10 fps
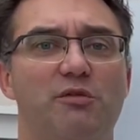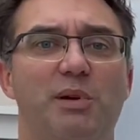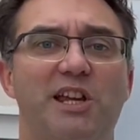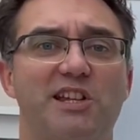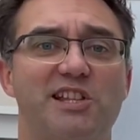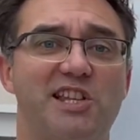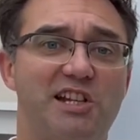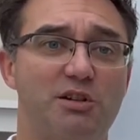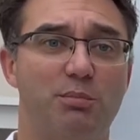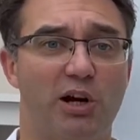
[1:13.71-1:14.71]
been
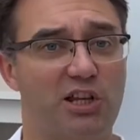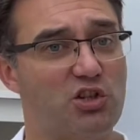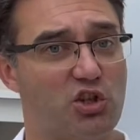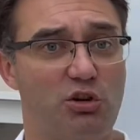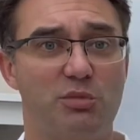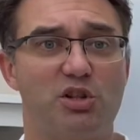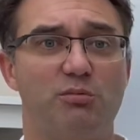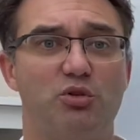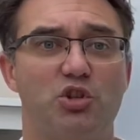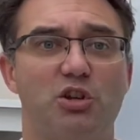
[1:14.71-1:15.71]
considered by consumers and
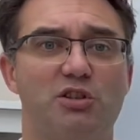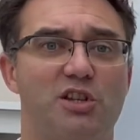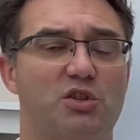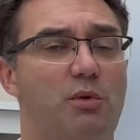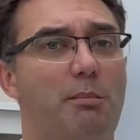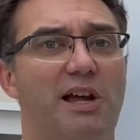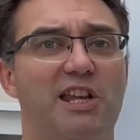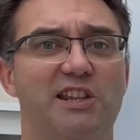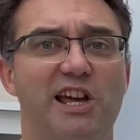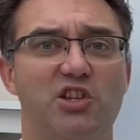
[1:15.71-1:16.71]
producers when
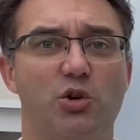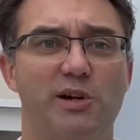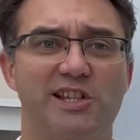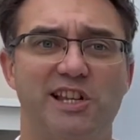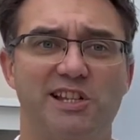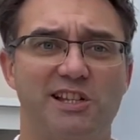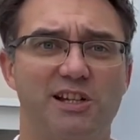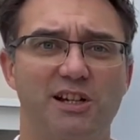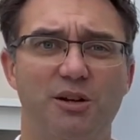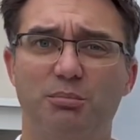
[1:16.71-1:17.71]
making their choices,
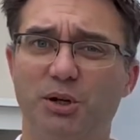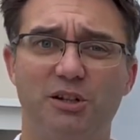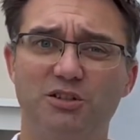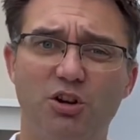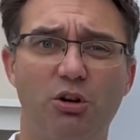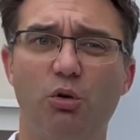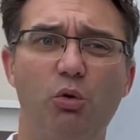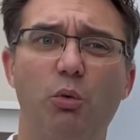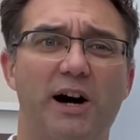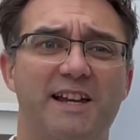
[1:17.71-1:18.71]
but not
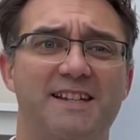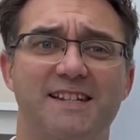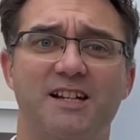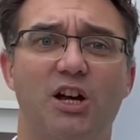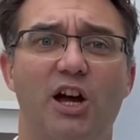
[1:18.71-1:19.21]
always.